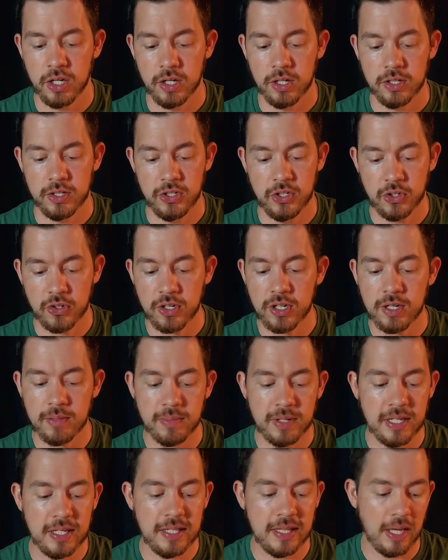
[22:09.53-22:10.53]
You're going to
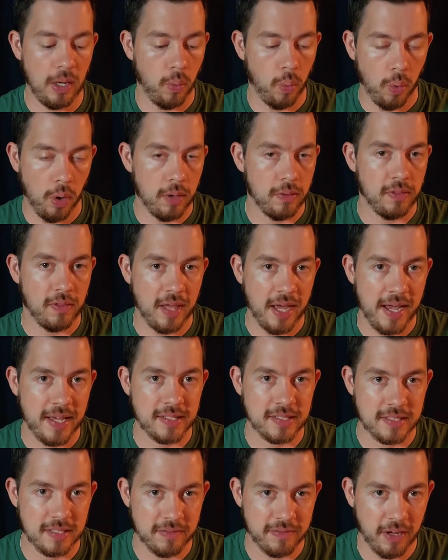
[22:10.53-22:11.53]
be that one
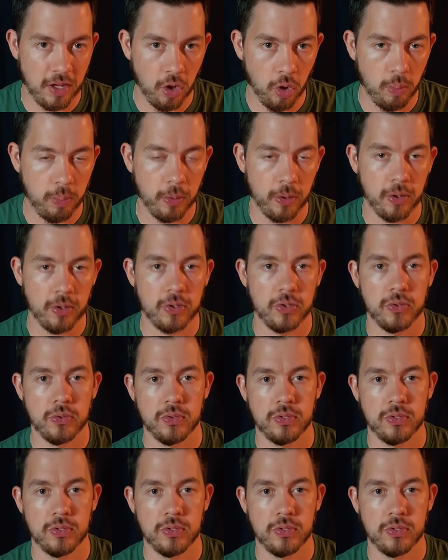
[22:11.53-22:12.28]
last developer who